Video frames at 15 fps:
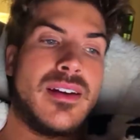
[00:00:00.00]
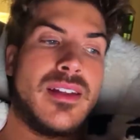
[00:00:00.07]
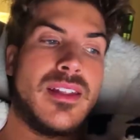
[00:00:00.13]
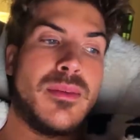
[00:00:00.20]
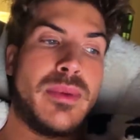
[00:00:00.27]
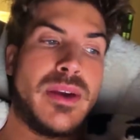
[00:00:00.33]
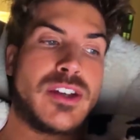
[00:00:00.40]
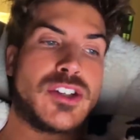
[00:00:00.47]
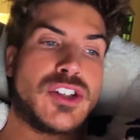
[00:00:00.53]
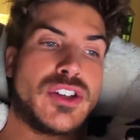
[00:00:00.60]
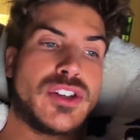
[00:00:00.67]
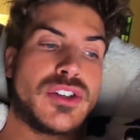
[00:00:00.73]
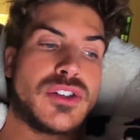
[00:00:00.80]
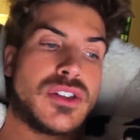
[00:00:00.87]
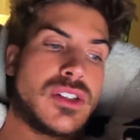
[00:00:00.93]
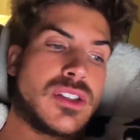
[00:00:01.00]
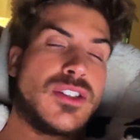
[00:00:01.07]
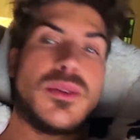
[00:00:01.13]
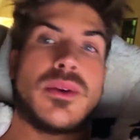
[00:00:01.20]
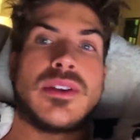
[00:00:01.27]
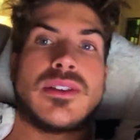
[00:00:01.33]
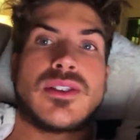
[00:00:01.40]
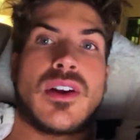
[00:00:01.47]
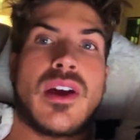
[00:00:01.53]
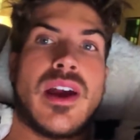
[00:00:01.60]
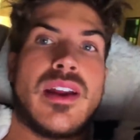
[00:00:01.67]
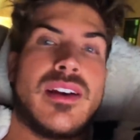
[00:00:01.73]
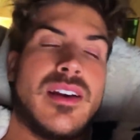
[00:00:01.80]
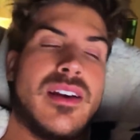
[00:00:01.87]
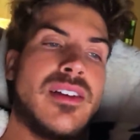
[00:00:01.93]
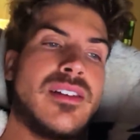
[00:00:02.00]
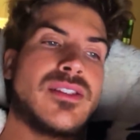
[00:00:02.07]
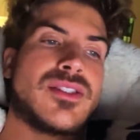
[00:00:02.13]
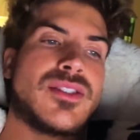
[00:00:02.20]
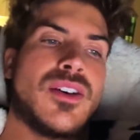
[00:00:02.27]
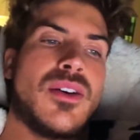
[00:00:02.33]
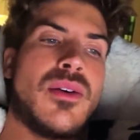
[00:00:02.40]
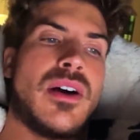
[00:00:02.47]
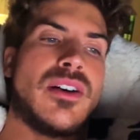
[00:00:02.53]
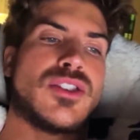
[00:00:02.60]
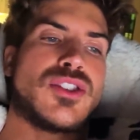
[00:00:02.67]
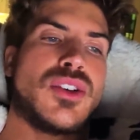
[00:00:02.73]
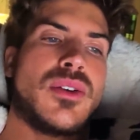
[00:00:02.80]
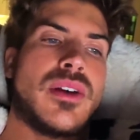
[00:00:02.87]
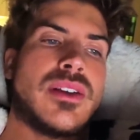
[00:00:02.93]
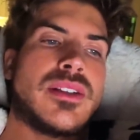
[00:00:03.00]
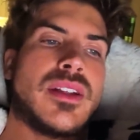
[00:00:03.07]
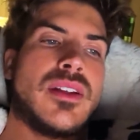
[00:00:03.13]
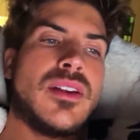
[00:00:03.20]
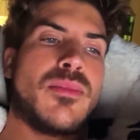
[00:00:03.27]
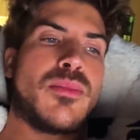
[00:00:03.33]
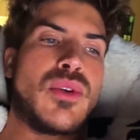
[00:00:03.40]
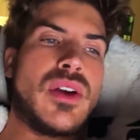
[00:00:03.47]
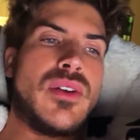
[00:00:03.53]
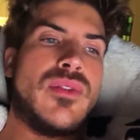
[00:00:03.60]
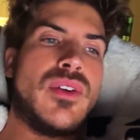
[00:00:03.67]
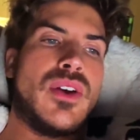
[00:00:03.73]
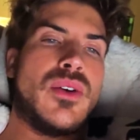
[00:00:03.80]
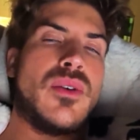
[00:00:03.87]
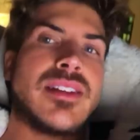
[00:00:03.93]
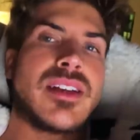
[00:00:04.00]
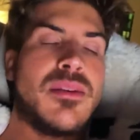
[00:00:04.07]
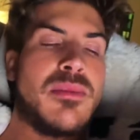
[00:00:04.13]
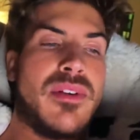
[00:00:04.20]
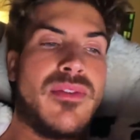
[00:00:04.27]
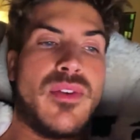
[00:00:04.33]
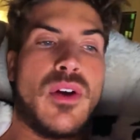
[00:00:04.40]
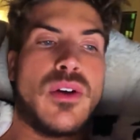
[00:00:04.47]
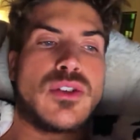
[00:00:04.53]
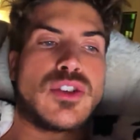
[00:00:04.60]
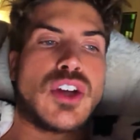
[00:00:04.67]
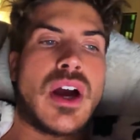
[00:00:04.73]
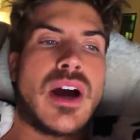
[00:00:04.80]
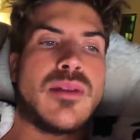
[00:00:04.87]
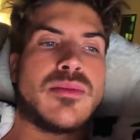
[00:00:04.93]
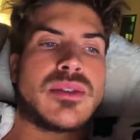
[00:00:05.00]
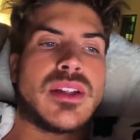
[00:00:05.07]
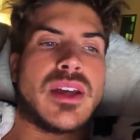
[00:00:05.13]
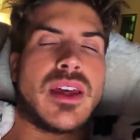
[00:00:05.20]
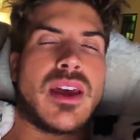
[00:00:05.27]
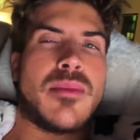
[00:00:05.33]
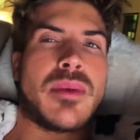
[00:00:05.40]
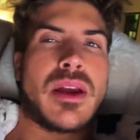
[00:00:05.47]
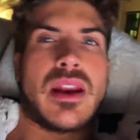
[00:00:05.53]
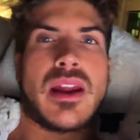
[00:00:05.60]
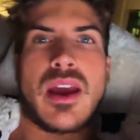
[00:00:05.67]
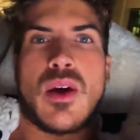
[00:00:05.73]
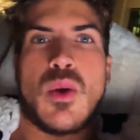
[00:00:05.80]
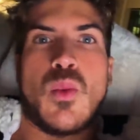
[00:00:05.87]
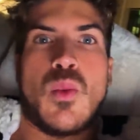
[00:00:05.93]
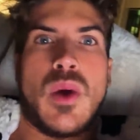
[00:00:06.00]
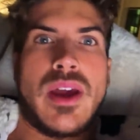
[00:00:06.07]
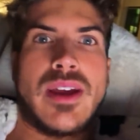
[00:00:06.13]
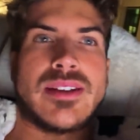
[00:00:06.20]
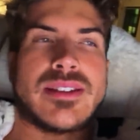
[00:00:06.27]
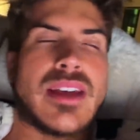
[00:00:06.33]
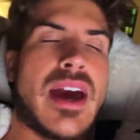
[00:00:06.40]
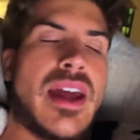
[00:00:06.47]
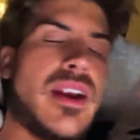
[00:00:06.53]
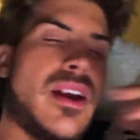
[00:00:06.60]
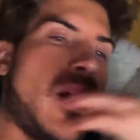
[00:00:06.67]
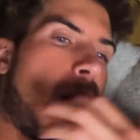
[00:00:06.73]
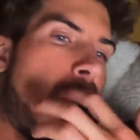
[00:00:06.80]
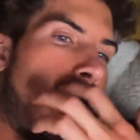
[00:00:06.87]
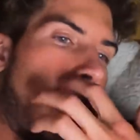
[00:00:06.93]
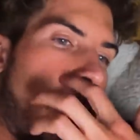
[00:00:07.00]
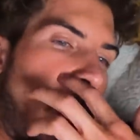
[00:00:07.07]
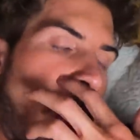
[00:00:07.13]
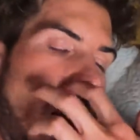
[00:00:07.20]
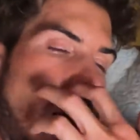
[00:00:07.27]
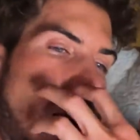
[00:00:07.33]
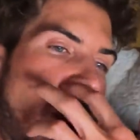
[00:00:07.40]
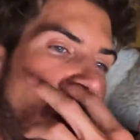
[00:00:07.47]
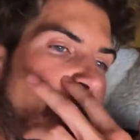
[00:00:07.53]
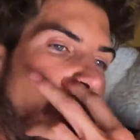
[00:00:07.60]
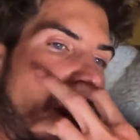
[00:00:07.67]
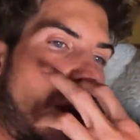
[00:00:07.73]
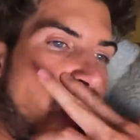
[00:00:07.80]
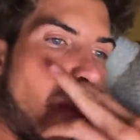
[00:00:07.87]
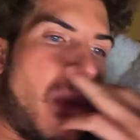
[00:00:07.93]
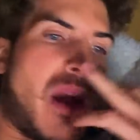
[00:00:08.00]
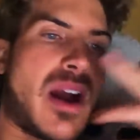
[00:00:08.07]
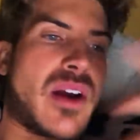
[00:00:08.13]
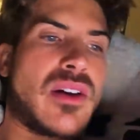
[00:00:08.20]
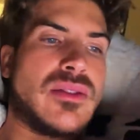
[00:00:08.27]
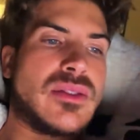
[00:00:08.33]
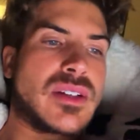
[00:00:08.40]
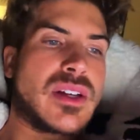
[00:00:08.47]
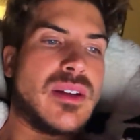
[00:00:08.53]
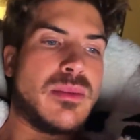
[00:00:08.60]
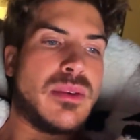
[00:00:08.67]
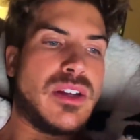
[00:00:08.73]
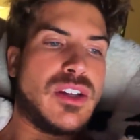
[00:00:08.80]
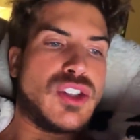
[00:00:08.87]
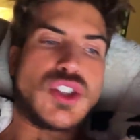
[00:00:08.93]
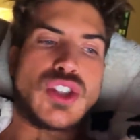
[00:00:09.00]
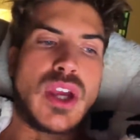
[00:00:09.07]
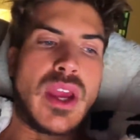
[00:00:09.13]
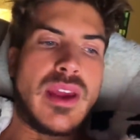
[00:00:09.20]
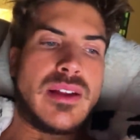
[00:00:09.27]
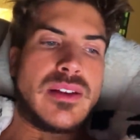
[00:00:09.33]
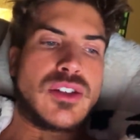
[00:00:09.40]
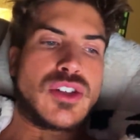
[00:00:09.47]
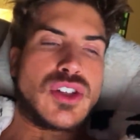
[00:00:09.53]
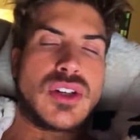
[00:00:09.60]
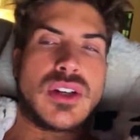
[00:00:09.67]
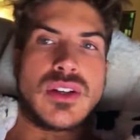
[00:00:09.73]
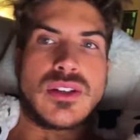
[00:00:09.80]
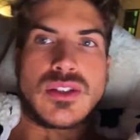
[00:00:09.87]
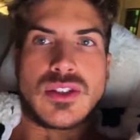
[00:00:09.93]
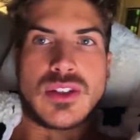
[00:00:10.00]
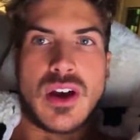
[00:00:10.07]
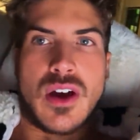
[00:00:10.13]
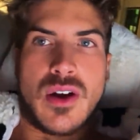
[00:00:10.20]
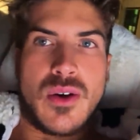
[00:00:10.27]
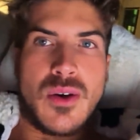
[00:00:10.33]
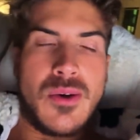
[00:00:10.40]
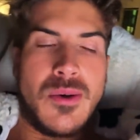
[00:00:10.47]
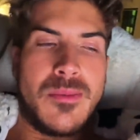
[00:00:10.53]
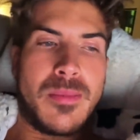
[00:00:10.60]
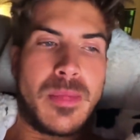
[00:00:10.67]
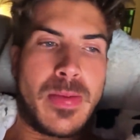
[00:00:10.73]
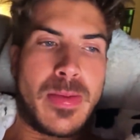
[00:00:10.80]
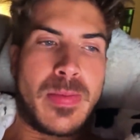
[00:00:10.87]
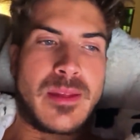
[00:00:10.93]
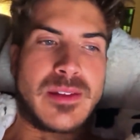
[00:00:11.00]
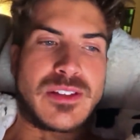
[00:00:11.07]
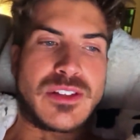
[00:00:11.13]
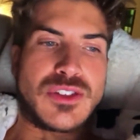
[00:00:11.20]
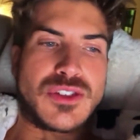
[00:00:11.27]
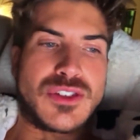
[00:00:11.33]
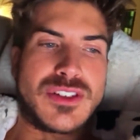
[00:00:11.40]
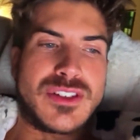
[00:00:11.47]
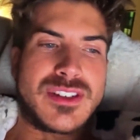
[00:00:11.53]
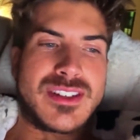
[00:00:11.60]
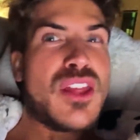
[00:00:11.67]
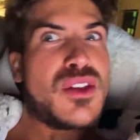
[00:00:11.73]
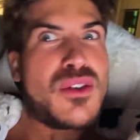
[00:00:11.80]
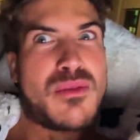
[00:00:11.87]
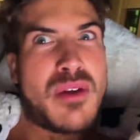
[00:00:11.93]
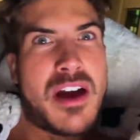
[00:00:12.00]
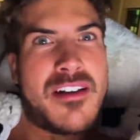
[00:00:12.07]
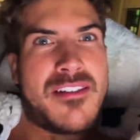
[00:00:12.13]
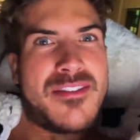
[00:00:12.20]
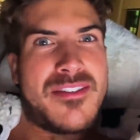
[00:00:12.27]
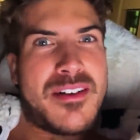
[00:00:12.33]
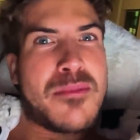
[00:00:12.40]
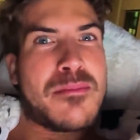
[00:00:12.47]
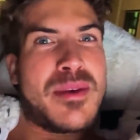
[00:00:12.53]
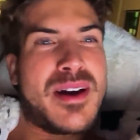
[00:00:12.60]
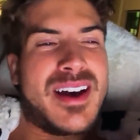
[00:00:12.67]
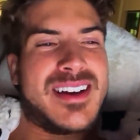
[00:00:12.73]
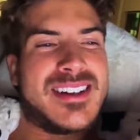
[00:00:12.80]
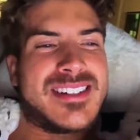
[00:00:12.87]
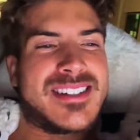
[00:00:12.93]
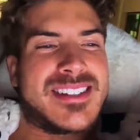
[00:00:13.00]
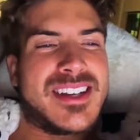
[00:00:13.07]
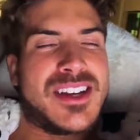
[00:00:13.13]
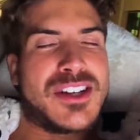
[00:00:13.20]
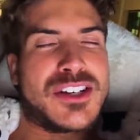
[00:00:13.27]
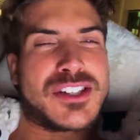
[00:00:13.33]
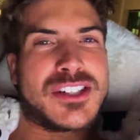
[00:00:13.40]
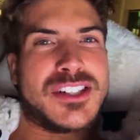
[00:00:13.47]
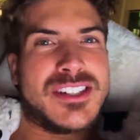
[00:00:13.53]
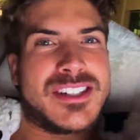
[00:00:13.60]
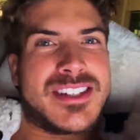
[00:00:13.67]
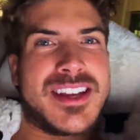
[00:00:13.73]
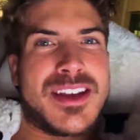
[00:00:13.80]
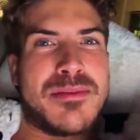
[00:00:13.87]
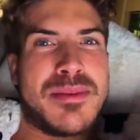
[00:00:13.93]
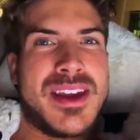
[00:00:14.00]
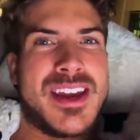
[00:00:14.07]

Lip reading: the pictures so we can start editing. So I'll show you guys a little preview. It's gonna be photoshopped. Like, I'm gonna get wings added on and the background's gonna be changed. So this is just the rough, but here's a little sneak